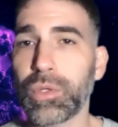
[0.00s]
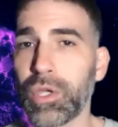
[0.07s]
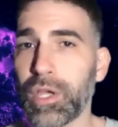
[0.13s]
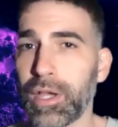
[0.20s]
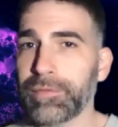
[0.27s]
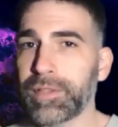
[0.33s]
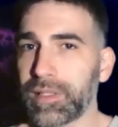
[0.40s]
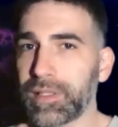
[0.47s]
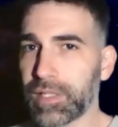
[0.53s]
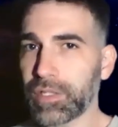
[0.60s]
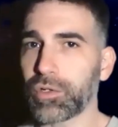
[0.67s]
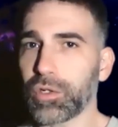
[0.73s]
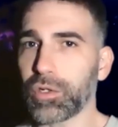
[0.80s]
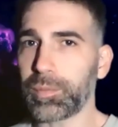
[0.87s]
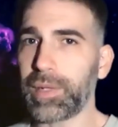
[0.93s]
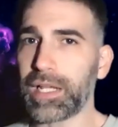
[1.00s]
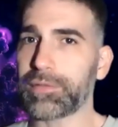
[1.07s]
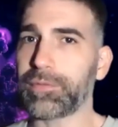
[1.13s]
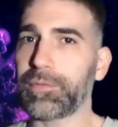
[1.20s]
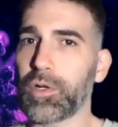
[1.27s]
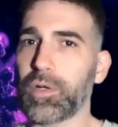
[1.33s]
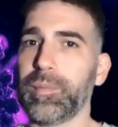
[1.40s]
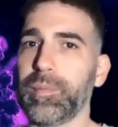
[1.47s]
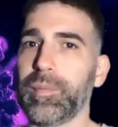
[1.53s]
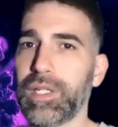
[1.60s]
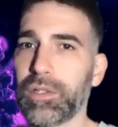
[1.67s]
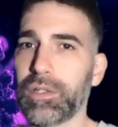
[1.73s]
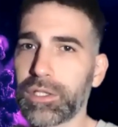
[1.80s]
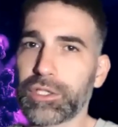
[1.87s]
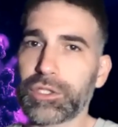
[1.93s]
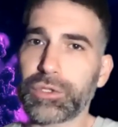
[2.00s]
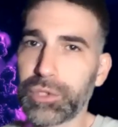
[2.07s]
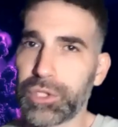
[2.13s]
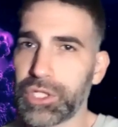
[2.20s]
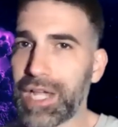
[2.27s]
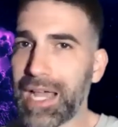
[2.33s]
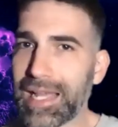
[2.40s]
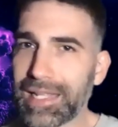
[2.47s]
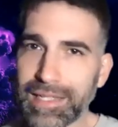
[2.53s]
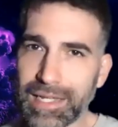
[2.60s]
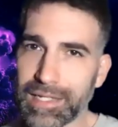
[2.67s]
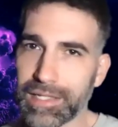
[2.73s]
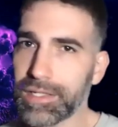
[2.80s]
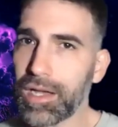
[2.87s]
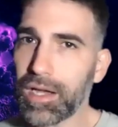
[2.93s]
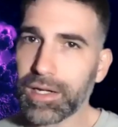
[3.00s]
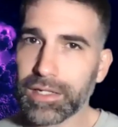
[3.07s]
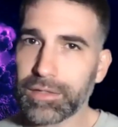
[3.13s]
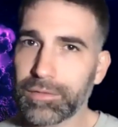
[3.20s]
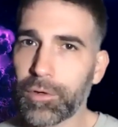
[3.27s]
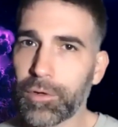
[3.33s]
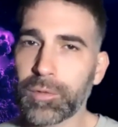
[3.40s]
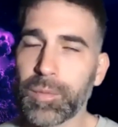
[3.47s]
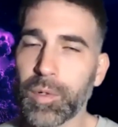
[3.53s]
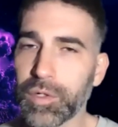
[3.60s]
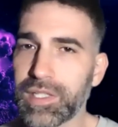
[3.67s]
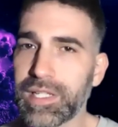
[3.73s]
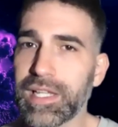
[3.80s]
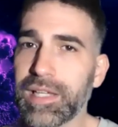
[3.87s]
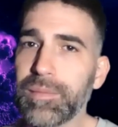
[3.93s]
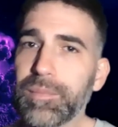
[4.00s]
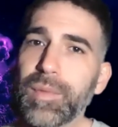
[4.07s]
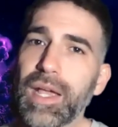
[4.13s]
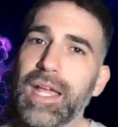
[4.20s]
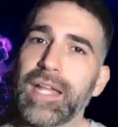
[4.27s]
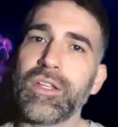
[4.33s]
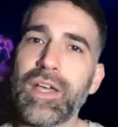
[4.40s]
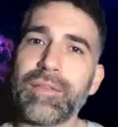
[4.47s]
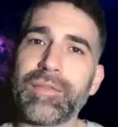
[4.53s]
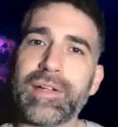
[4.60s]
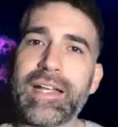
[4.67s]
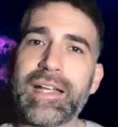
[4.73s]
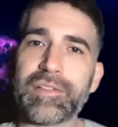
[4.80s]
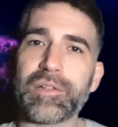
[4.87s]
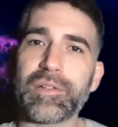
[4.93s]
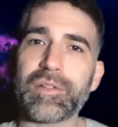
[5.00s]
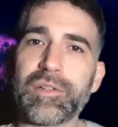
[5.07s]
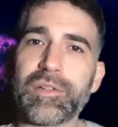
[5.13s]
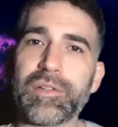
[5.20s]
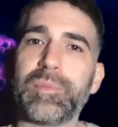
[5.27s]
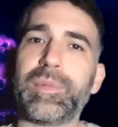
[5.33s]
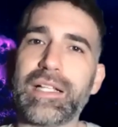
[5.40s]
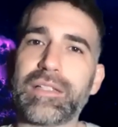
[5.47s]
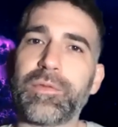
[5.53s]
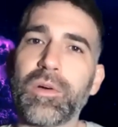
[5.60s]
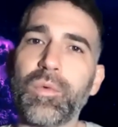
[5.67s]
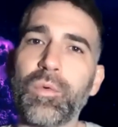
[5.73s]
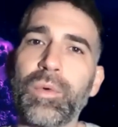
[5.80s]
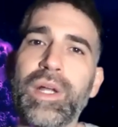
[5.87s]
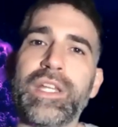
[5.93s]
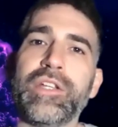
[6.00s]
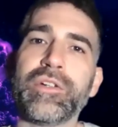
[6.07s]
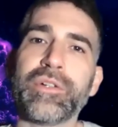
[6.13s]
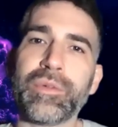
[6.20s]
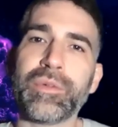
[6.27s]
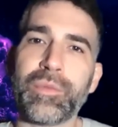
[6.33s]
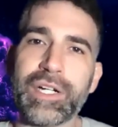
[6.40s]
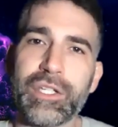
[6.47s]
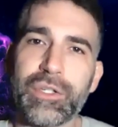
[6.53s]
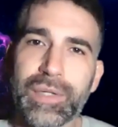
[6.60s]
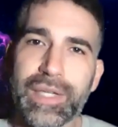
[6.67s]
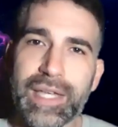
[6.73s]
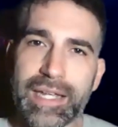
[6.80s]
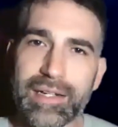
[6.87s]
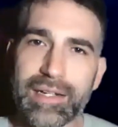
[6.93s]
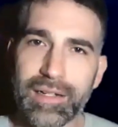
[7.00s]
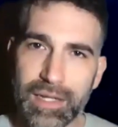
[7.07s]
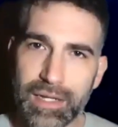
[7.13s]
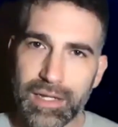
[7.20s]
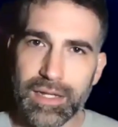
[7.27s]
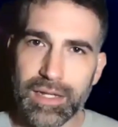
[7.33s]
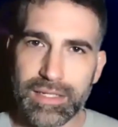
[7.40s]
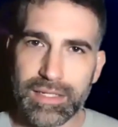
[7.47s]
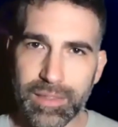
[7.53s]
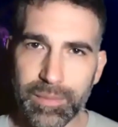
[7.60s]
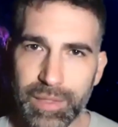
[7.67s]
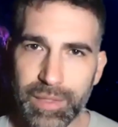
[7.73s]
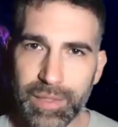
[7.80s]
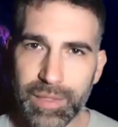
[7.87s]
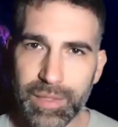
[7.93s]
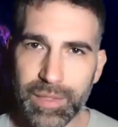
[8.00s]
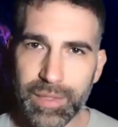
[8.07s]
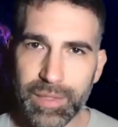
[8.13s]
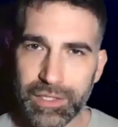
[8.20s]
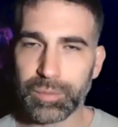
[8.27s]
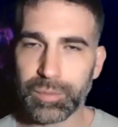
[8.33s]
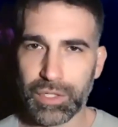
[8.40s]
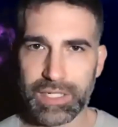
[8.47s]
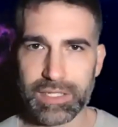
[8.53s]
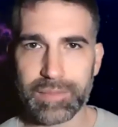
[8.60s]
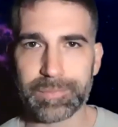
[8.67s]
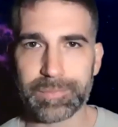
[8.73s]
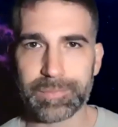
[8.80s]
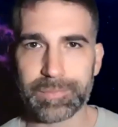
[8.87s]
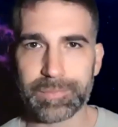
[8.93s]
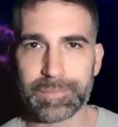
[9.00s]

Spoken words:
So you have the Discord platform in order to chat and talk and form your team, and you have another platform where you can submit your projects.